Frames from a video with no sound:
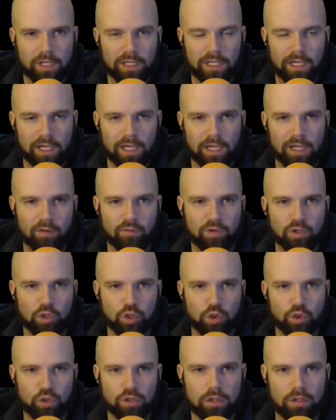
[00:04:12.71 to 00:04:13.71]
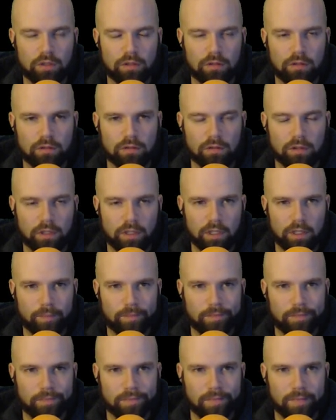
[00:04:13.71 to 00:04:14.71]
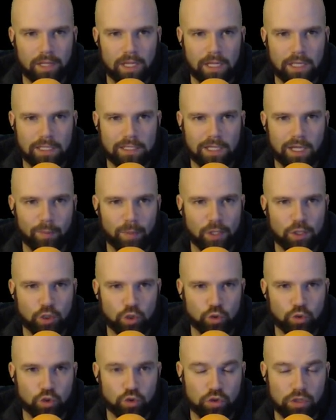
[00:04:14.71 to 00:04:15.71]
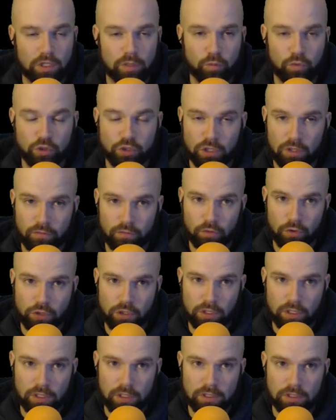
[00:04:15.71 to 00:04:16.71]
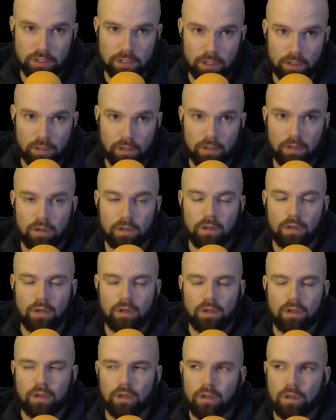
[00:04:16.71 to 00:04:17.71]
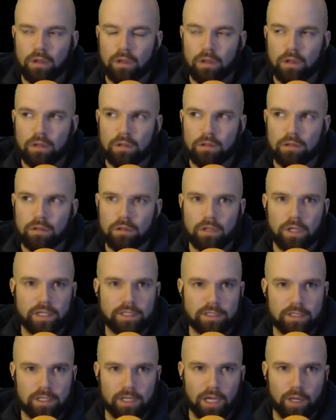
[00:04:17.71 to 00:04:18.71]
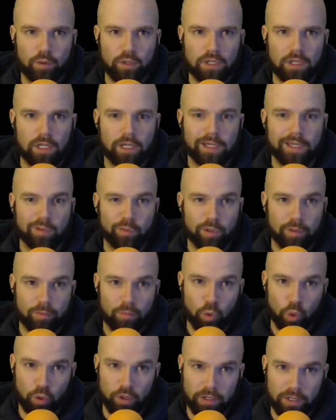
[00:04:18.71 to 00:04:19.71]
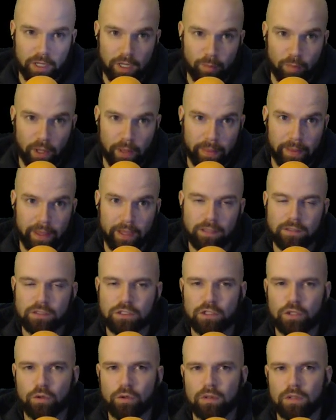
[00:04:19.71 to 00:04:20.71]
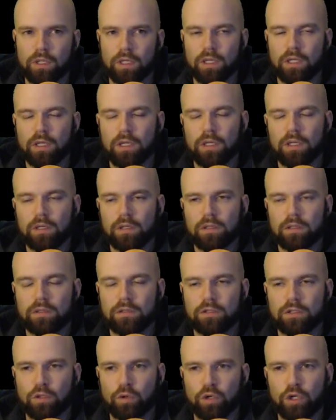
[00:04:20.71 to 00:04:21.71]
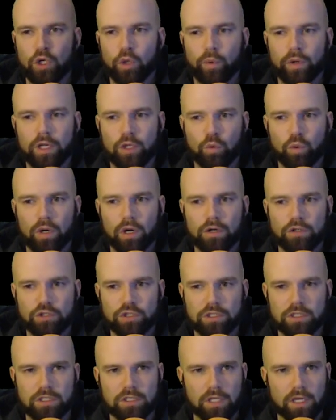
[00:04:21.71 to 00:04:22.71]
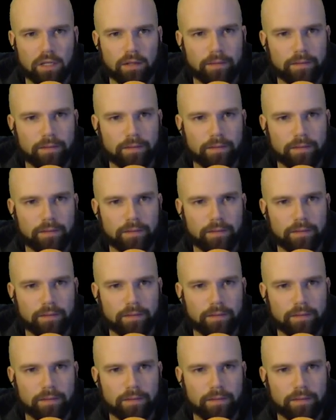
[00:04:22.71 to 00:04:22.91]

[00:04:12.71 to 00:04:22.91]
I have a good, um, anytime I do stream, which unfortunately is less than I would like, but more to come on that, so don't go anywhere just yet.